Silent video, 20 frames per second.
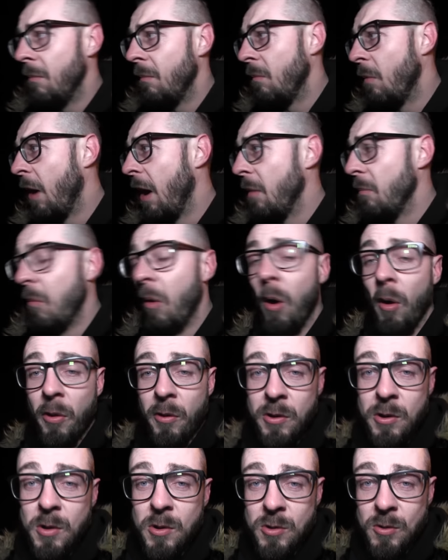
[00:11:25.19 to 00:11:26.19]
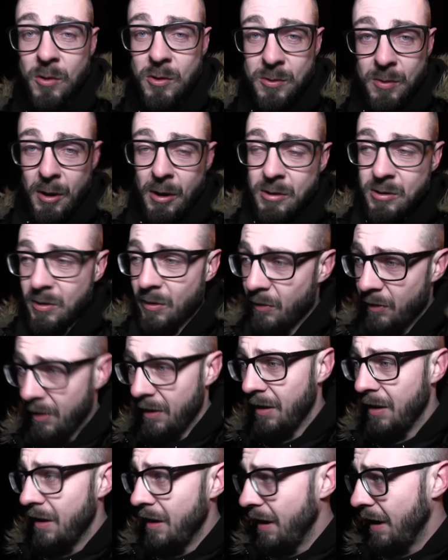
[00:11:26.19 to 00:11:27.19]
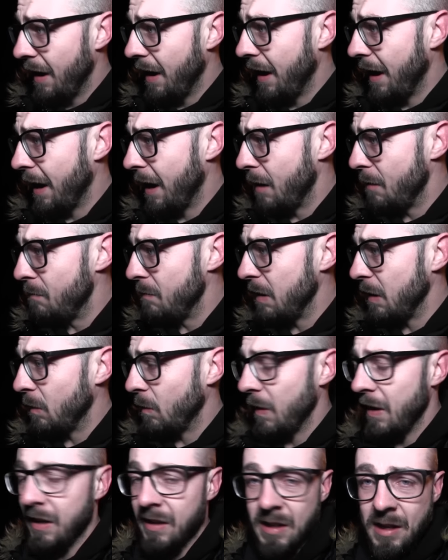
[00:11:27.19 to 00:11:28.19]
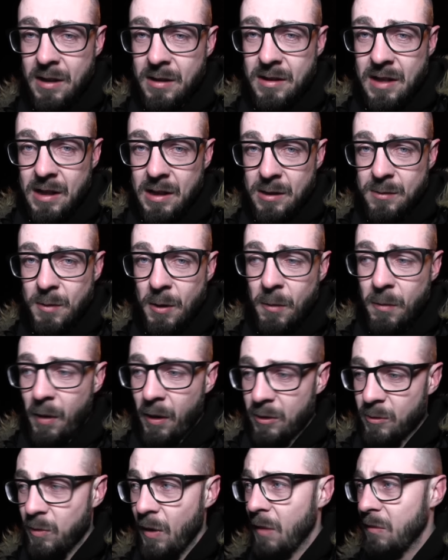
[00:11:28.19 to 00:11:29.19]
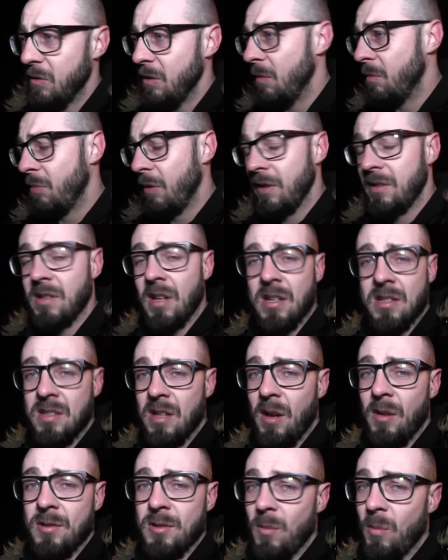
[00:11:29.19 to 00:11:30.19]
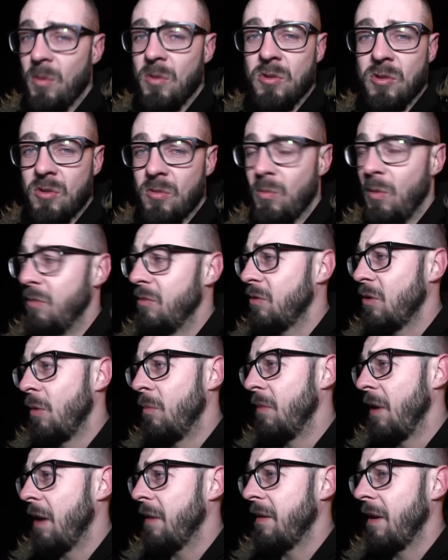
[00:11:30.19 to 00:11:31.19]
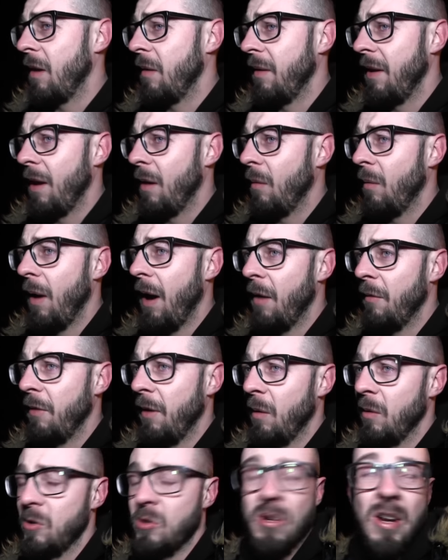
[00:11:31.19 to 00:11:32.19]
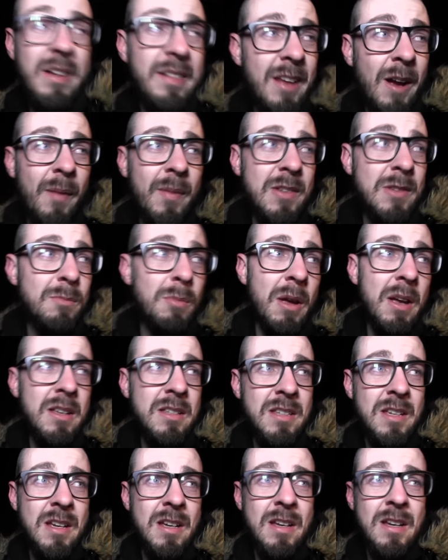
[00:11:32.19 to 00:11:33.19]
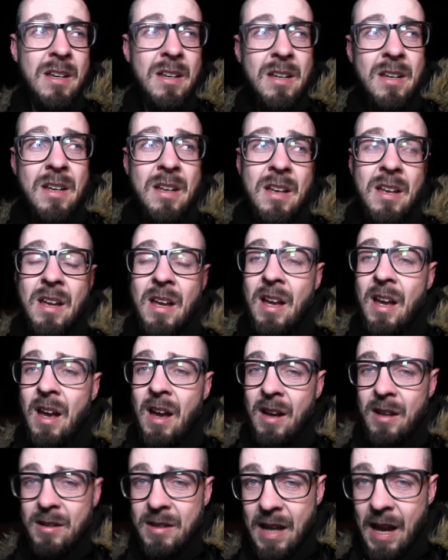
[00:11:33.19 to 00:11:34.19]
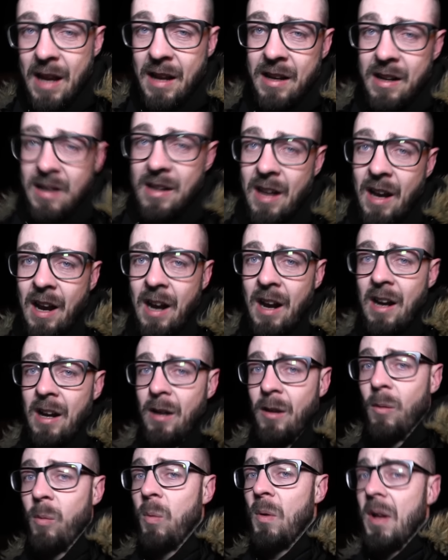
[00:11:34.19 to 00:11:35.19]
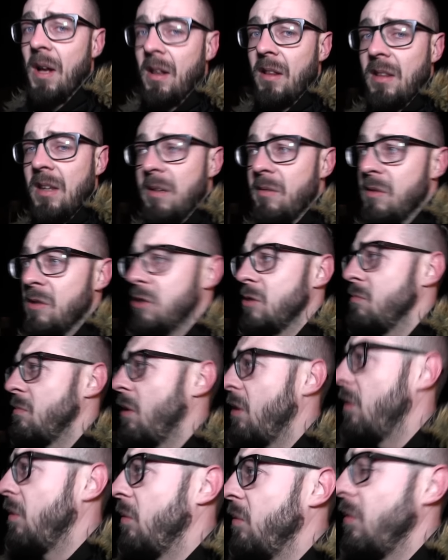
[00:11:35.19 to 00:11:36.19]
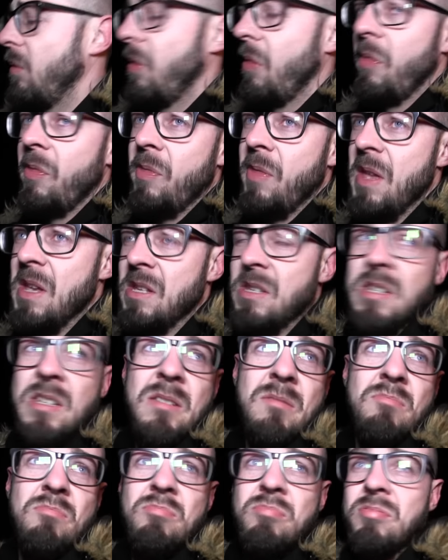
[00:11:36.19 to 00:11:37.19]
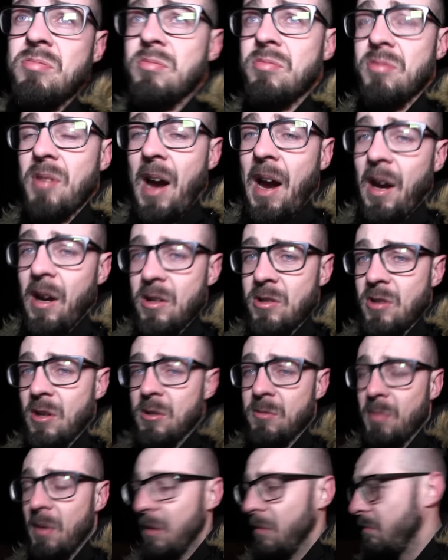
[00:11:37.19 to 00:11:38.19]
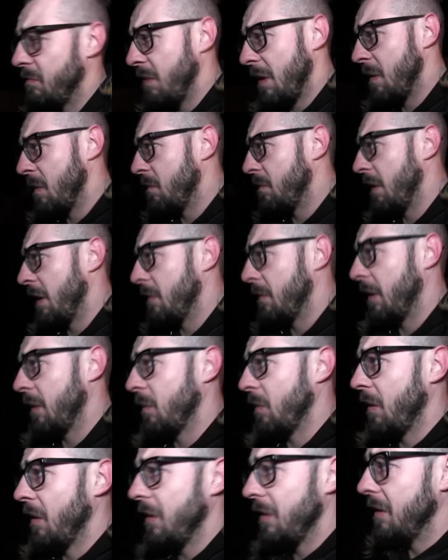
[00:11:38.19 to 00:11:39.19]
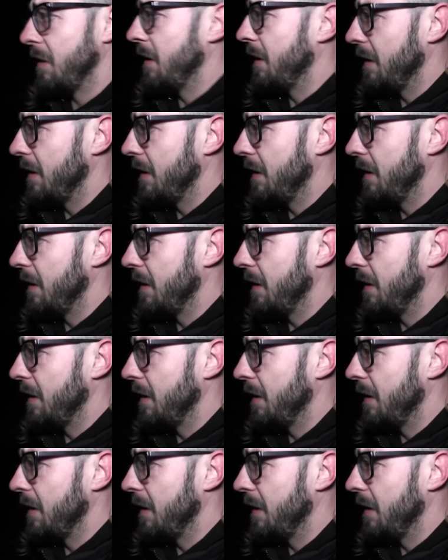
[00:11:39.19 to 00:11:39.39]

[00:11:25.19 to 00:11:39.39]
more than usual to be honest with you. Uh, me and we did, did, the spirit box. We absolutely bricked ourselves, and we just we've just come that down now. Half an hour trek down this place. Getting in the car. We are leaving tomorrow. This is I'm sure it's been been, been a mad one.